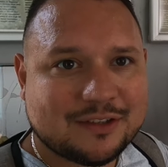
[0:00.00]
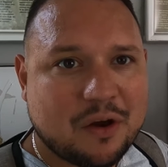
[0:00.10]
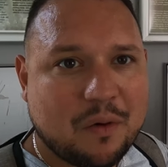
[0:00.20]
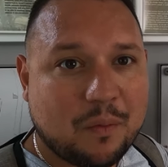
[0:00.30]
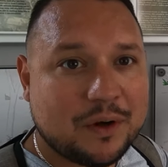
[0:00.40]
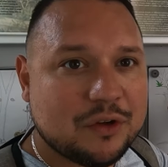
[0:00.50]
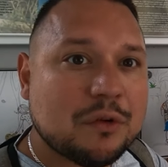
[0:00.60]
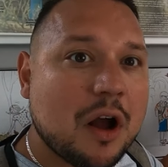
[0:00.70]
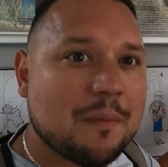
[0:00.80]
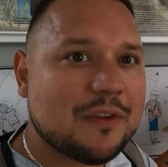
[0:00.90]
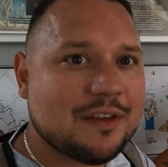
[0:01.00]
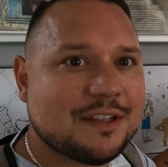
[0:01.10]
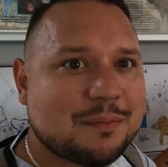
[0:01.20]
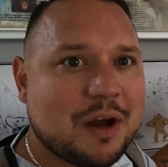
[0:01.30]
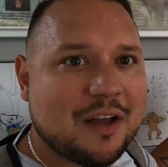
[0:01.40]
So when you come to
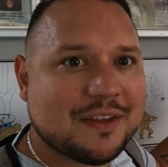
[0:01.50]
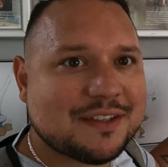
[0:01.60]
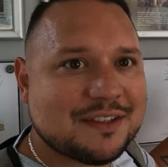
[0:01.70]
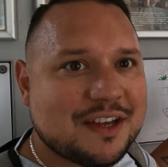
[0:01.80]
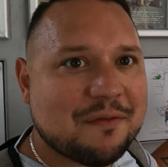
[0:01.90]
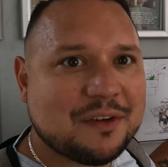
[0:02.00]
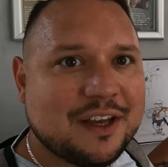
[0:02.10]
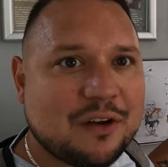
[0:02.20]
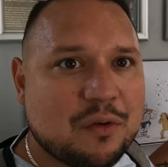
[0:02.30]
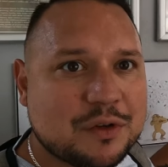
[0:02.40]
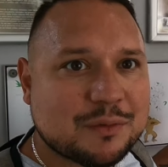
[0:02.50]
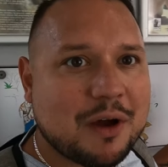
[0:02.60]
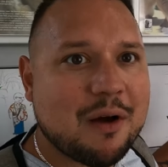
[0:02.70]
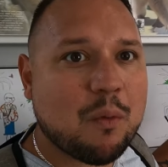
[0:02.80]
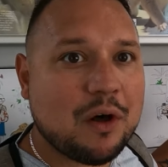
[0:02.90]
this spot, this is definitely a cool
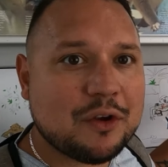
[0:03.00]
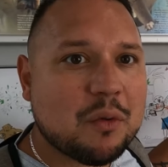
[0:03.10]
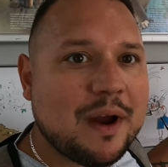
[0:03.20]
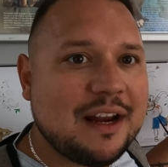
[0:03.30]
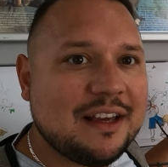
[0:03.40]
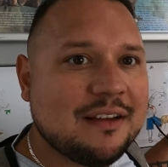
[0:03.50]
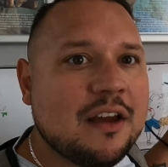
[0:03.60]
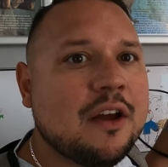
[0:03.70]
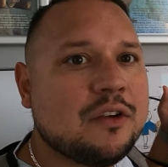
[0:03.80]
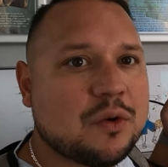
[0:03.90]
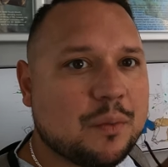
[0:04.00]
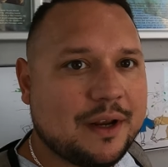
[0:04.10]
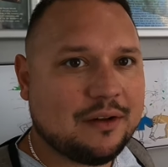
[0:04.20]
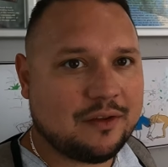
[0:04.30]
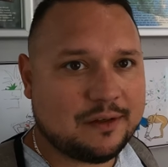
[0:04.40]
spot while you're waiting to
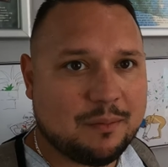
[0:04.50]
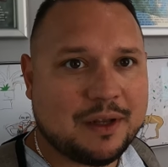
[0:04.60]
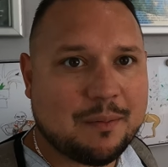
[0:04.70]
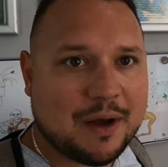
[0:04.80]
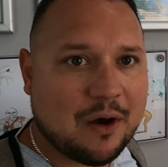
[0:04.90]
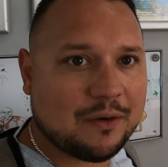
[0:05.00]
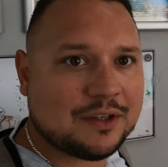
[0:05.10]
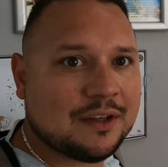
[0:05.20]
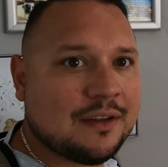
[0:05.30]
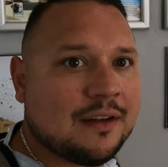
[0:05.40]
read a little bit about